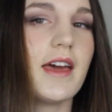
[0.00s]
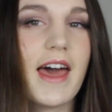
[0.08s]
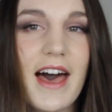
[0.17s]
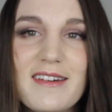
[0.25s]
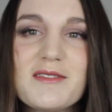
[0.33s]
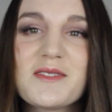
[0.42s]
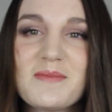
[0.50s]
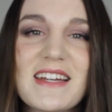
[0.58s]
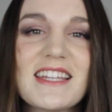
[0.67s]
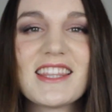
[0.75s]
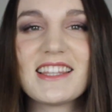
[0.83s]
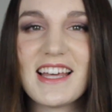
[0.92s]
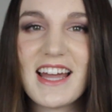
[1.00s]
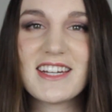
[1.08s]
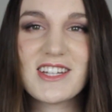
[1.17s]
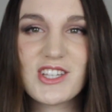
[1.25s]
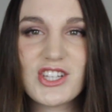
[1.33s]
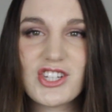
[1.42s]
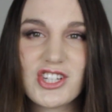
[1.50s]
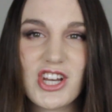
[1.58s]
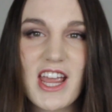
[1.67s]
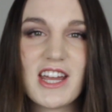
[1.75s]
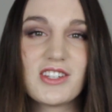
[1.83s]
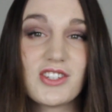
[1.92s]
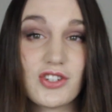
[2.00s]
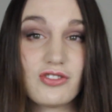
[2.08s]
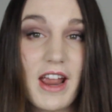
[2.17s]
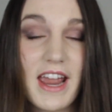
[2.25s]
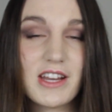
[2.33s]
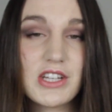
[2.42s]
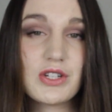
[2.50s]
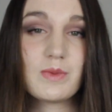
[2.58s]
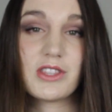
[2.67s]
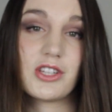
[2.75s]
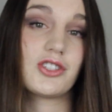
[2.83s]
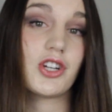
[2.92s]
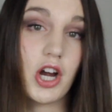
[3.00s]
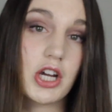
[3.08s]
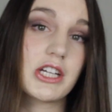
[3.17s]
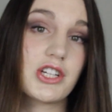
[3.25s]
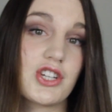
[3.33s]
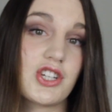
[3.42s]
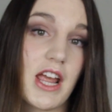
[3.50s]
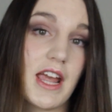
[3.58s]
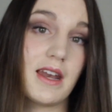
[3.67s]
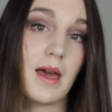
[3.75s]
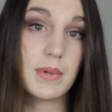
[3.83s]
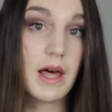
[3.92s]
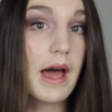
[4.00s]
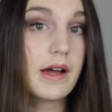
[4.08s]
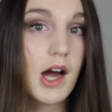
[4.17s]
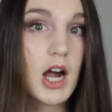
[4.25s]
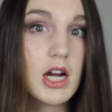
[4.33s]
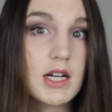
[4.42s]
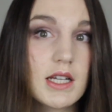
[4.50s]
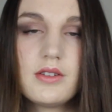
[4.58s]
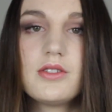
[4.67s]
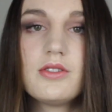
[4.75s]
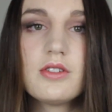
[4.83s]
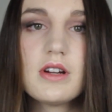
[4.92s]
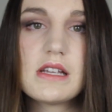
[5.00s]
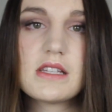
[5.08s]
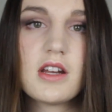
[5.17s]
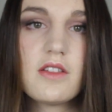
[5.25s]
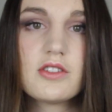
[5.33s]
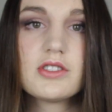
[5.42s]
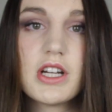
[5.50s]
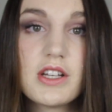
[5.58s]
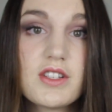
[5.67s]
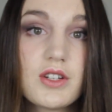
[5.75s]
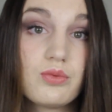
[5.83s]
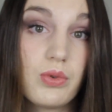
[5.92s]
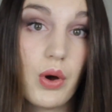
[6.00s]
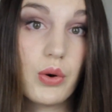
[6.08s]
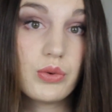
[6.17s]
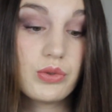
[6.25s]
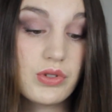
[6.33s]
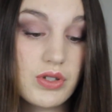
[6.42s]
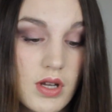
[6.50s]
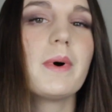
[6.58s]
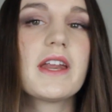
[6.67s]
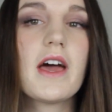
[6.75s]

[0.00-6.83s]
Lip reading: It helps meet the lightest shade Strange with the darkest shade Blackheart. Nooner is another dusty rose, but